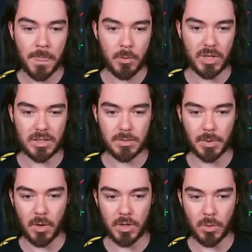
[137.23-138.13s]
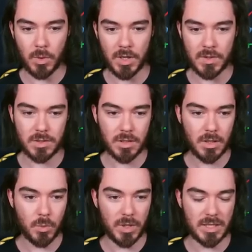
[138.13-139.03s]
We explode it once,
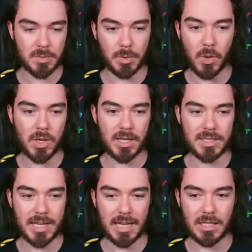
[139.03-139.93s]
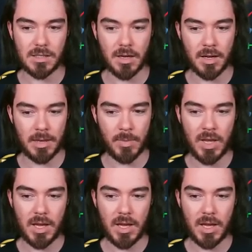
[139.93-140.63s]
we explode it a second time,